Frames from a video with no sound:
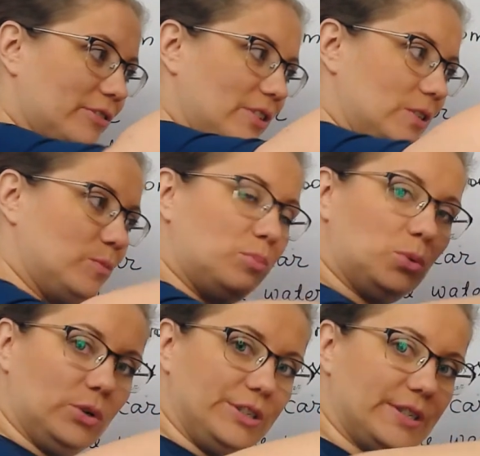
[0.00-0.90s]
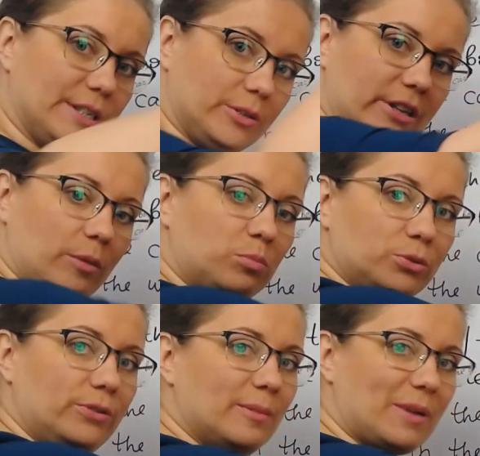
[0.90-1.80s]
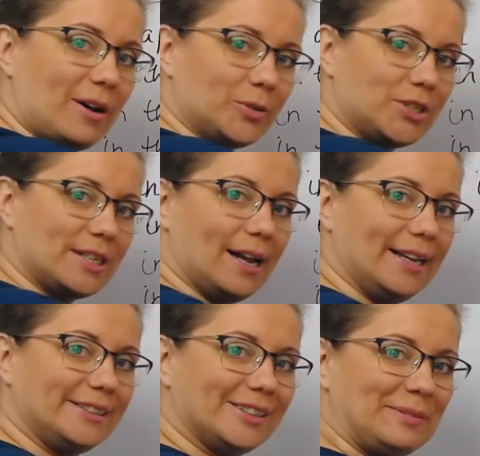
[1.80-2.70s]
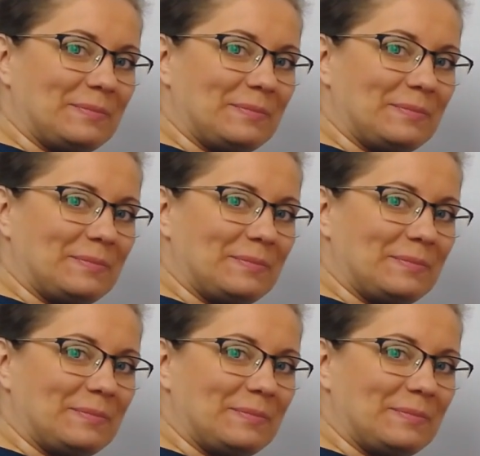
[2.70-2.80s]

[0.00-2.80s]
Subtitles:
these boards and they put them outside.